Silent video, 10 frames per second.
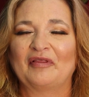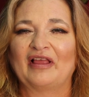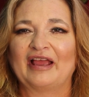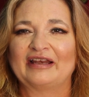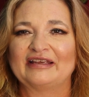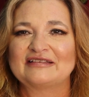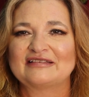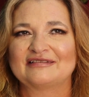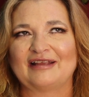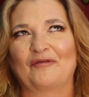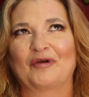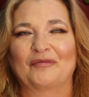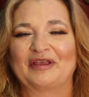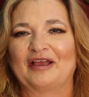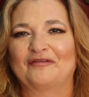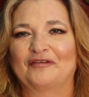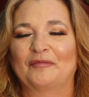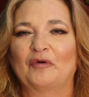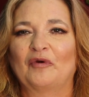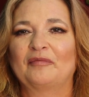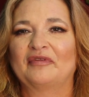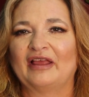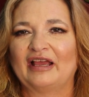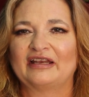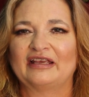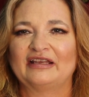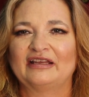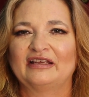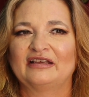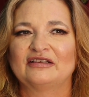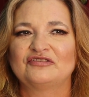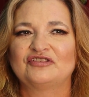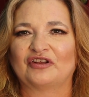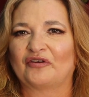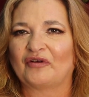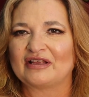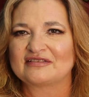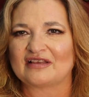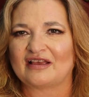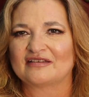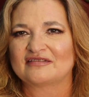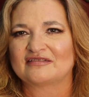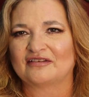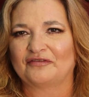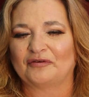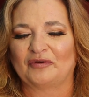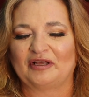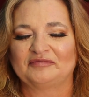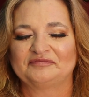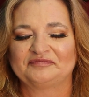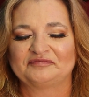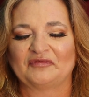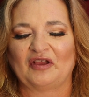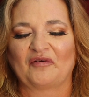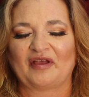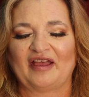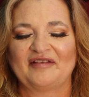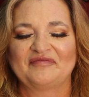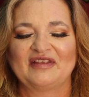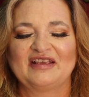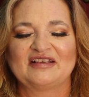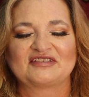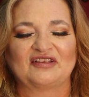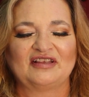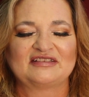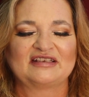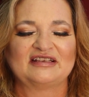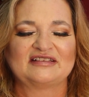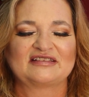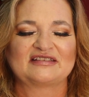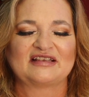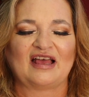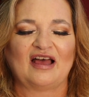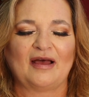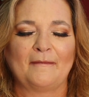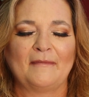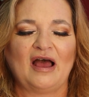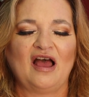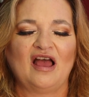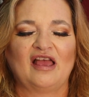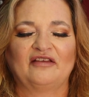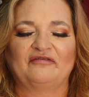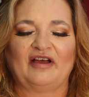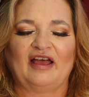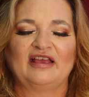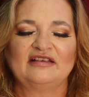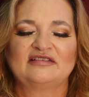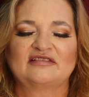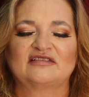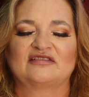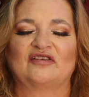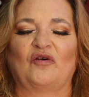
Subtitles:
planet, not where we come from, but what planet generates us, if you will. Okay? So let's get some advice